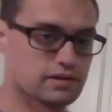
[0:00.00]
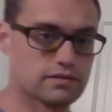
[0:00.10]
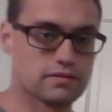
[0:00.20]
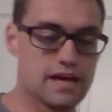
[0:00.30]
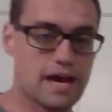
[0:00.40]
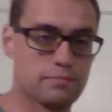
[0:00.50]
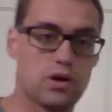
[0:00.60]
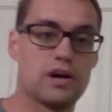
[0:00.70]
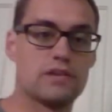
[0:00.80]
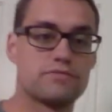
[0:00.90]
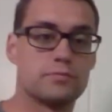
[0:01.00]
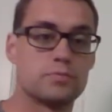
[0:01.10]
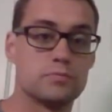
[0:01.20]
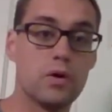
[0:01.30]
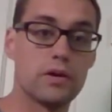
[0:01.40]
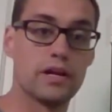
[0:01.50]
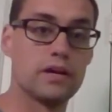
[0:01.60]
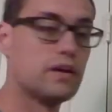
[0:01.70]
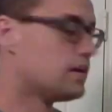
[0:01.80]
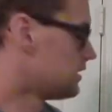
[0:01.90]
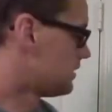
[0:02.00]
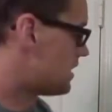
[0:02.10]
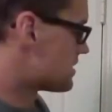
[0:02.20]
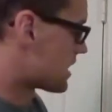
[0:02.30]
that pawn from promoting. And not